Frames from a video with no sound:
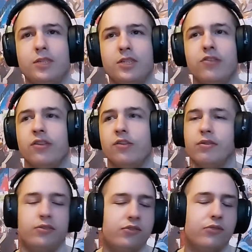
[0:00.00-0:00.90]
She doesn't even
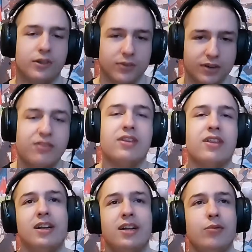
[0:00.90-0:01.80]
have a story quest.
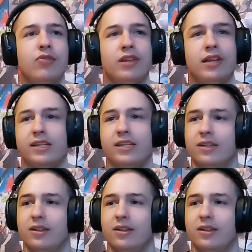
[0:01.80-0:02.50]
We've seen like